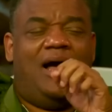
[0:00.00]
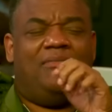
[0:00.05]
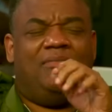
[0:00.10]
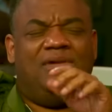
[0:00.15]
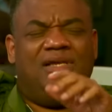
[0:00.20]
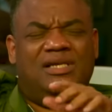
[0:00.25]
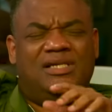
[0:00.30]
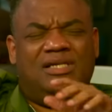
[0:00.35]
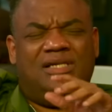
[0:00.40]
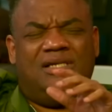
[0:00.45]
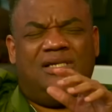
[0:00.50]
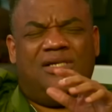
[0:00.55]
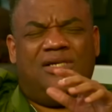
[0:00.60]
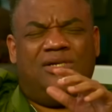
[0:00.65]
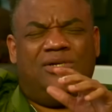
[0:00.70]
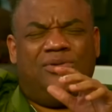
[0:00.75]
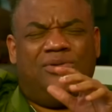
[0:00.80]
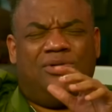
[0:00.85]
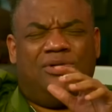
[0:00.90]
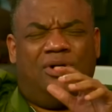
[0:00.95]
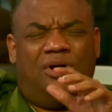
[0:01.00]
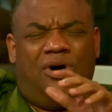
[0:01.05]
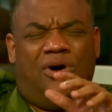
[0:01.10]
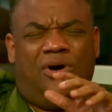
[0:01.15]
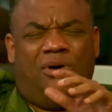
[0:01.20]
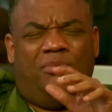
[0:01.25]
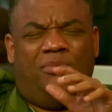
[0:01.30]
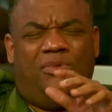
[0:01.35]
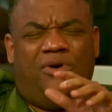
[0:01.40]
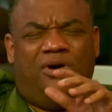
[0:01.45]
I'm listening to you
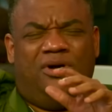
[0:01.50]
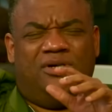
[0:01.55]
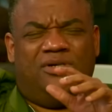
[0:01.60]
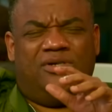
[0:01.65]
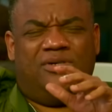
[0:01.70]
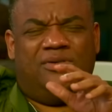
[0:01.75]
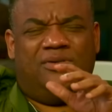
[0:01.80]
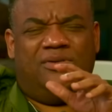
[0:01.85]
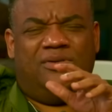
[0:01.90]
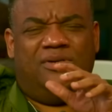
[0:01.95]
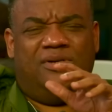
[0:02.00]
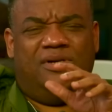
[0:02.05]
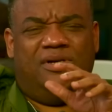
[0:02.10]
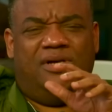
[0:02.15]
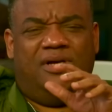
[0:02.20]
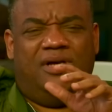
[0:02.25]
talk, Marshall.